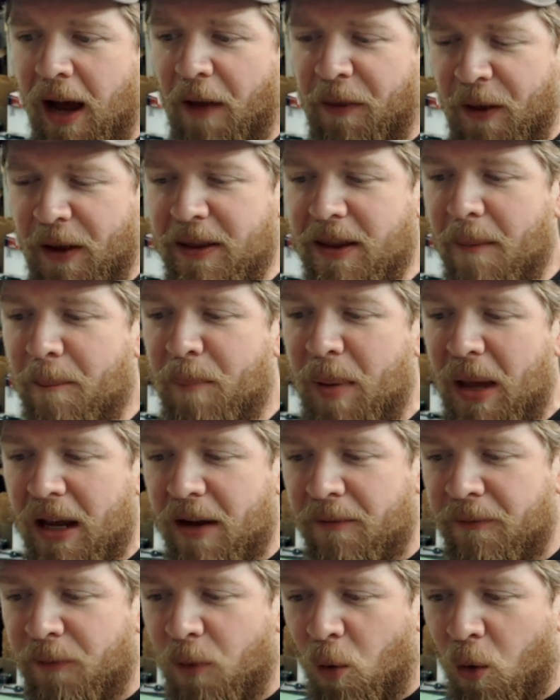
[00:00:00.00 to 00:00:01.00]
I think the
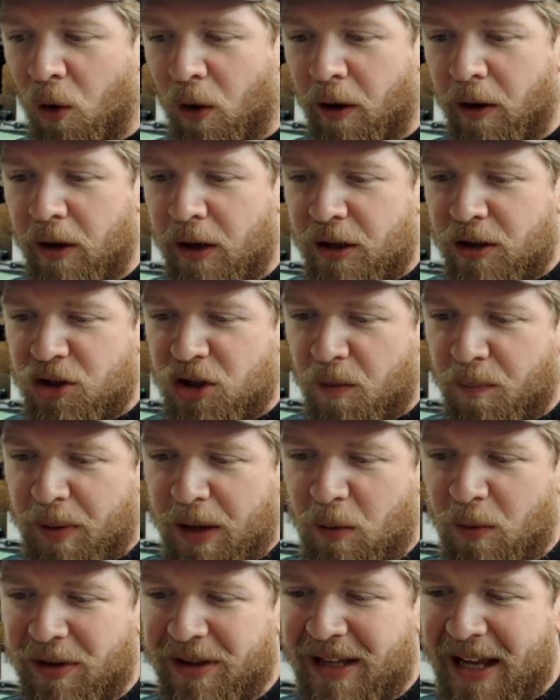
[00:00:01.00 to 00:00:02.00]
big four should
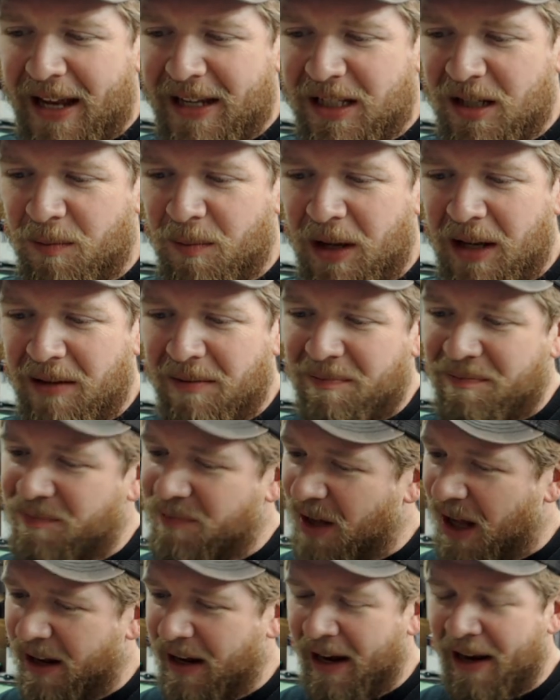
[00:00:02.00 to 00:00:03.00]
be with Testament,
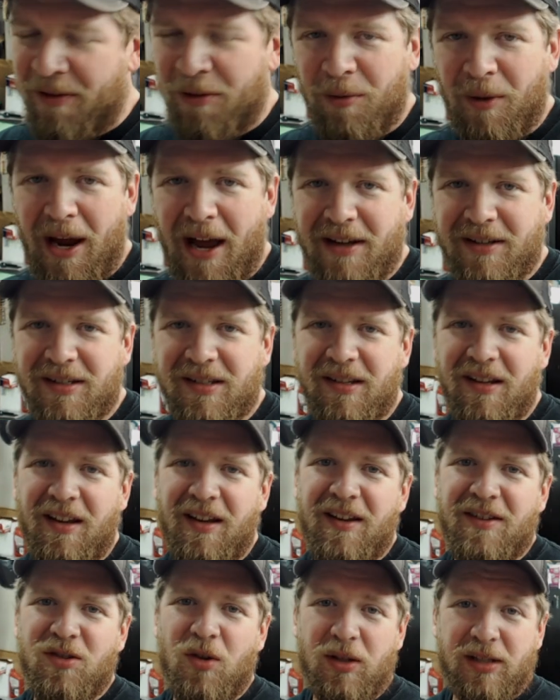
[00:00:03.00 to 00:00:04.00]
not Anthrax.
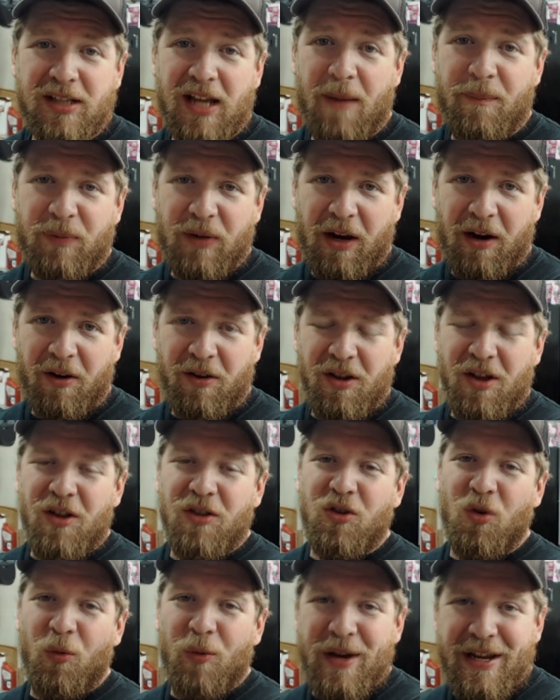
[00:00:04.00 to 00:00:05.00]
So I'll stop there.
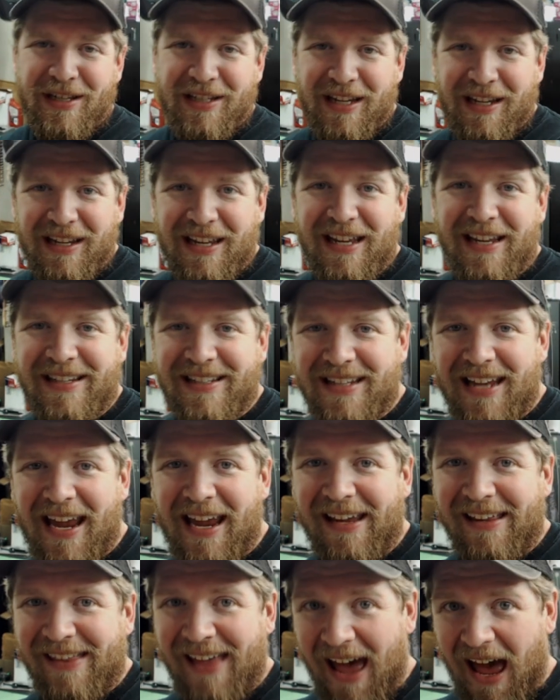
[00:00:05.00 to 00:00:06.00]
The reason he's
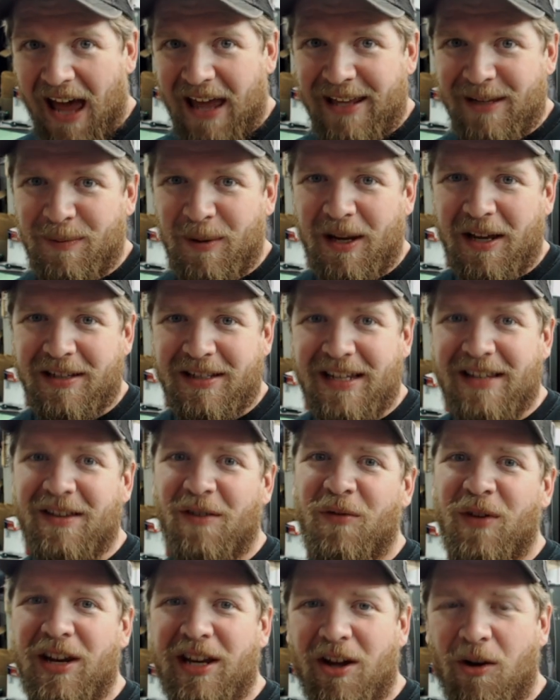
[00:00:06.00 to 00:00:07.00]
saying that is because in
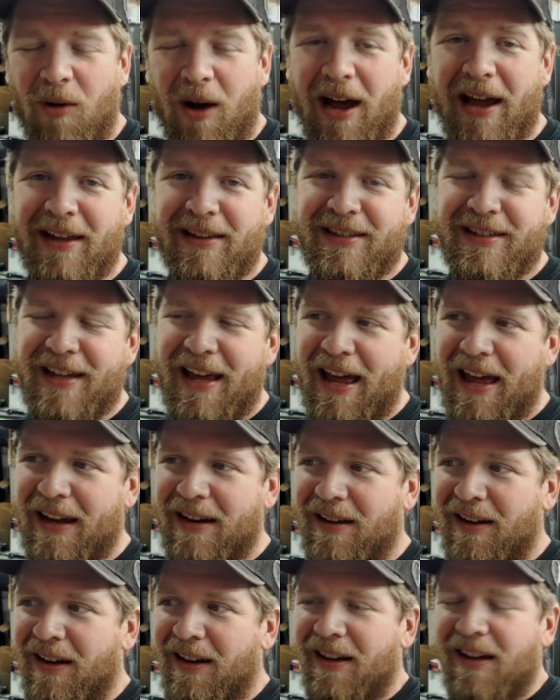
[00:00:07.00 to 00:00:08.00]
the video I had
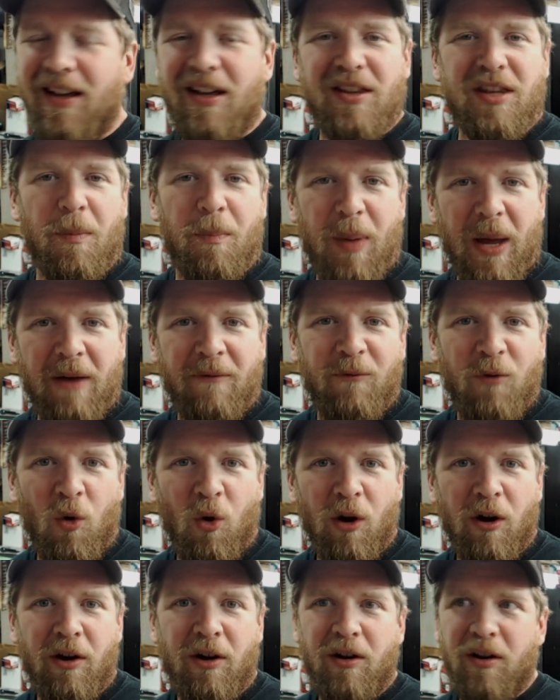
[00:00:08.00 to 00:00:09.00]
said the big
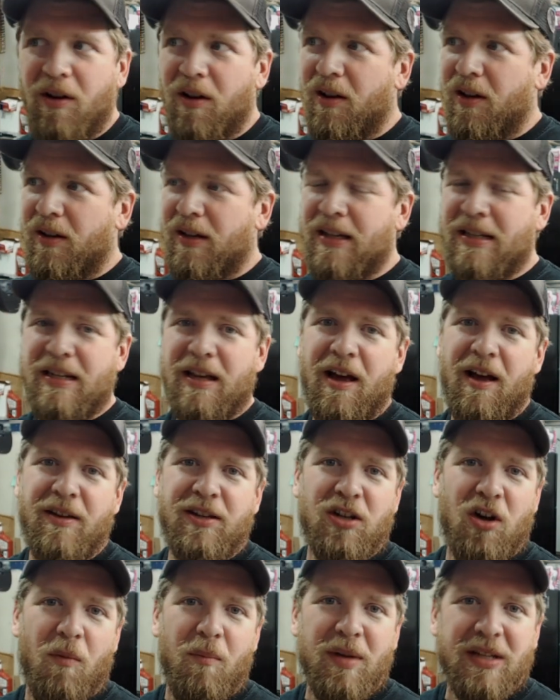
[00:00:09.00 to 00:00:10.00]
four is, uh,
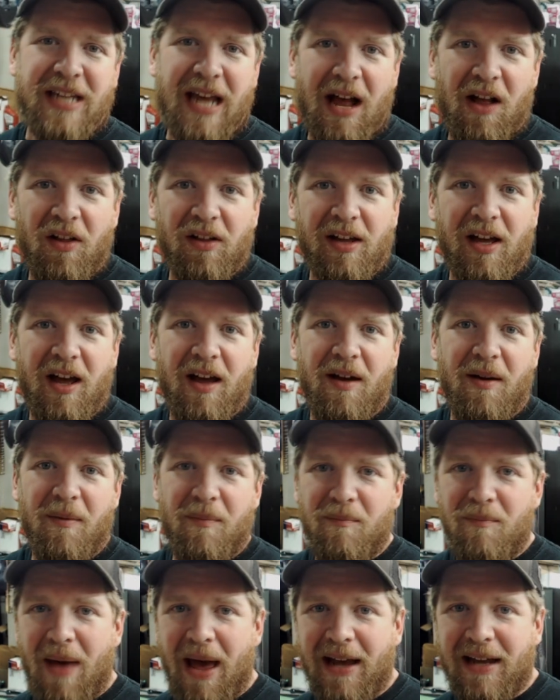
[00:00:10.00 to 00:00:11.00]
you know, Metallica,
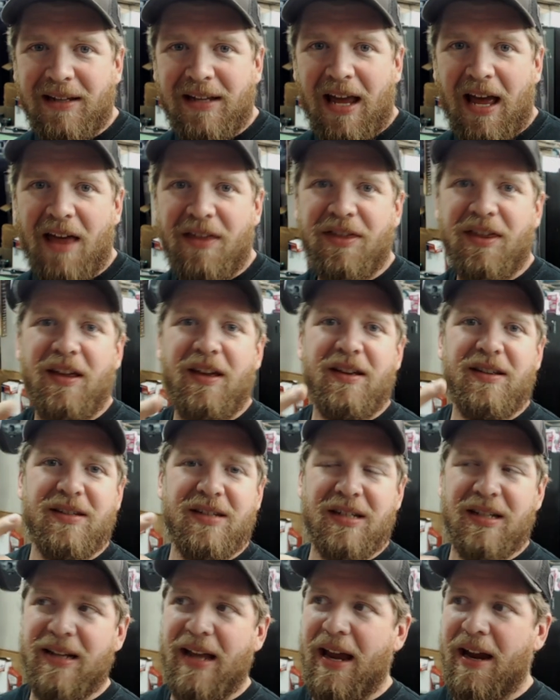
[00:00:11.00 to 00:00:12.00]
Megadeth,
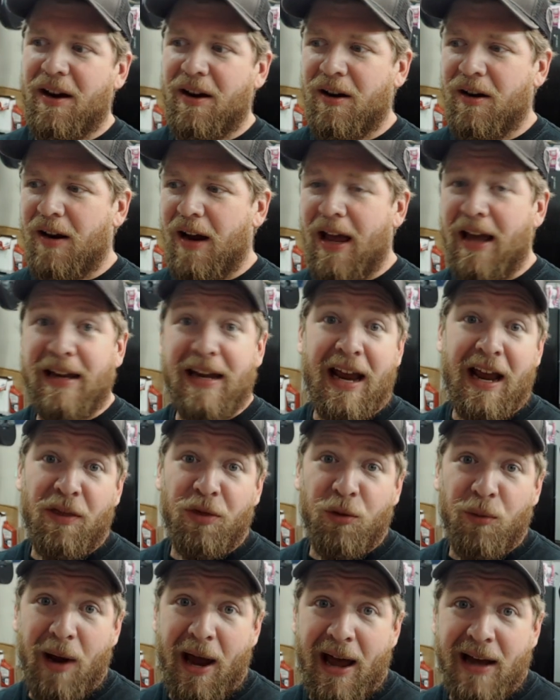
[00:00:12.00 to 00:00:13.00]
Slayer, and
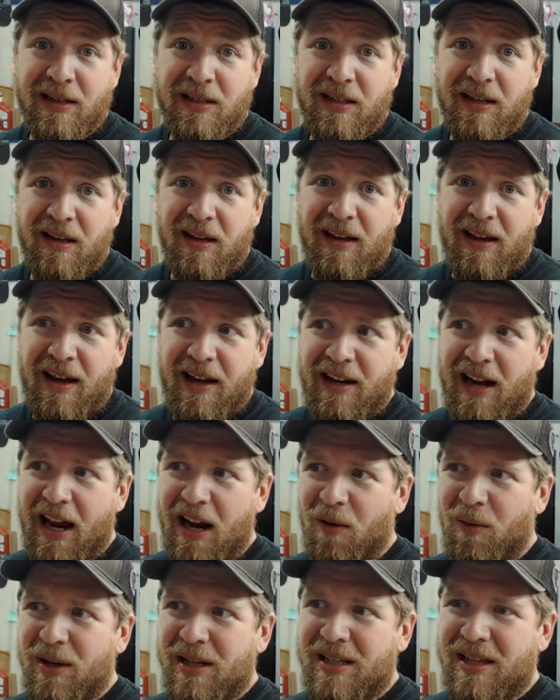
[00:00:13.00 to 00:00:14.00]
Anthrax, And
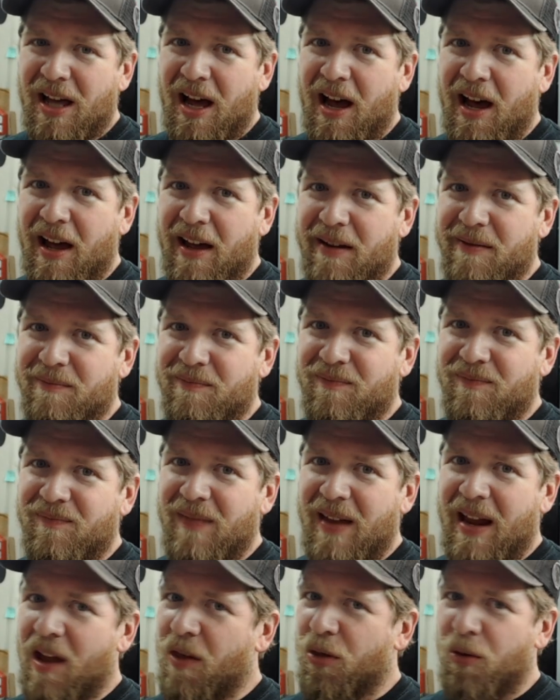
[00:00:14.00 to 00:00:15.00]
I always thought
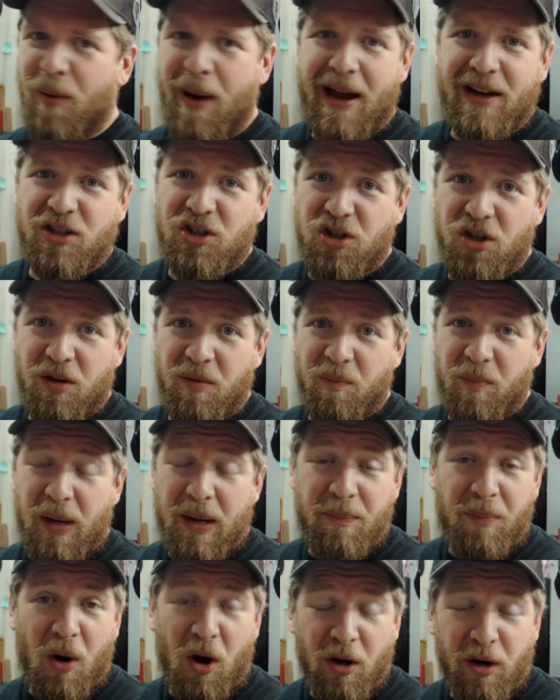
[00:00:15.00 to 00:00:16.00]
Anthrax shouldn't
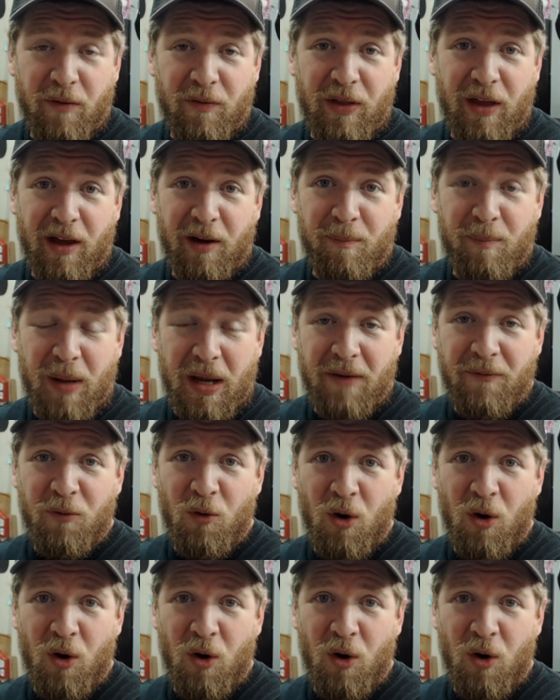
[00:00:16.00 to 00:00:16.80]
be part of the big